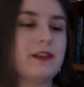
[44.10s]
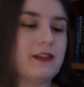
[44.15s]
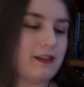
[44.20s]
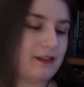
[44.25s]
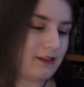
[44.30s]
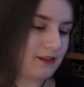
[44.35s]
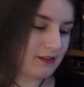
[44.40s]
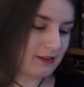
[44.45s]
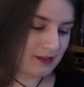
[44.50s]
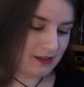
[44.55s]
it
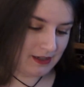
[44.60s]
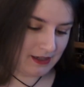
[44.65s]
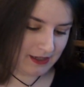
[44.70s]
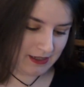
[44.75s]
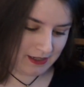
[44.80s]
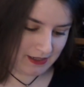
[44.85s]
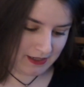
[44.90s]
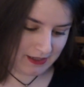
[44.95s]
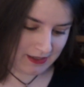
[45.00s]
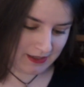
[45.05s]
is.
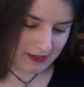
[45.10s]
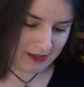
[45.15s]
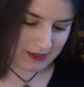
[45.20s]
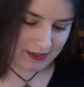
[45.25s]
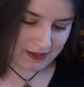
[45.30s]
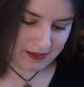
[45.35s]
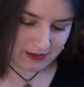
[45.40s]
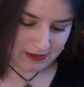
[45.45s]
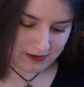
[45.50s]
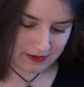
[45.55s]

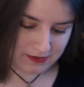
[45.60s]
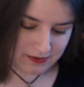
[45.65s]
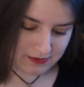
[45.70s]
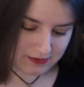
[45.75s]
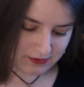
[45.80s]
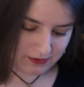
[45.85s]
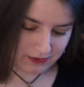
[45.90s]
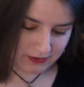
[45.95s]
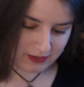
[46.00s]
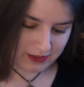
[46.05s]

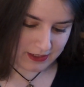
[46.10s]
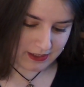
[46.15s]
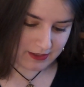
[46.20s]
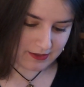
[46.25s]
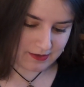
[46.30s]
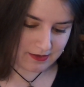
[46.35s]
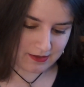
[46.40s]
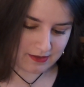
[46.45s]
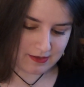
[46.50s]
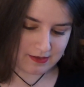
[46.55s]
So let
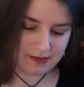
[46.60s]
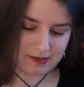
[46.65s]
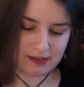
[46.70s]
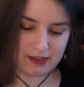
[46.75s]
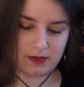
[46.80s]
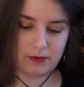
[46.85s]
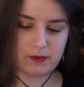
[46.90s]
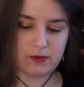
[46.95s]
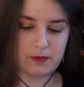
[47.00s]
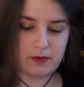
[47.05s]
us
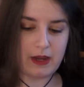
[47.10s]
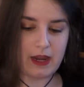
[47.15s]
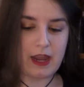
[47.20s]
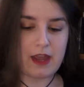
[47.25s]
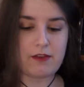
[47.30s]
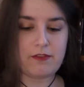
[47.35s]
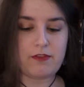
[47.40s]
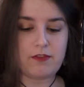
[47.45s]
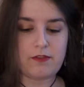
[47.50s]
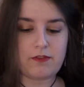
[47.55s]
see what we
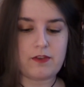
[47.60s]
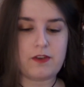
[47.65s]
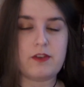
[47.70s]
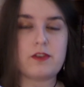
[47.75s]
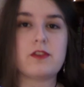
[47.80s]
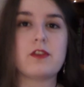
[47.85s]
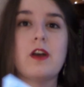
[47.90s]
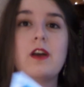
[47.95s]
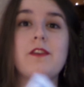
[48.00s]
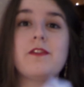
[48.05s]
have.
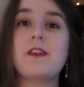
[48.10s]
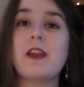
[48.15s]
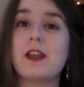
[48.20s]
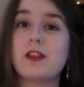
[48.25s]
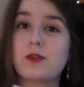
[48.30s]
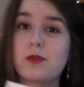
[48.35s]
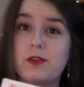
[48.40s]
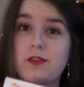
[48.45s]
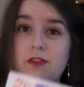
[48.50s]
First off, as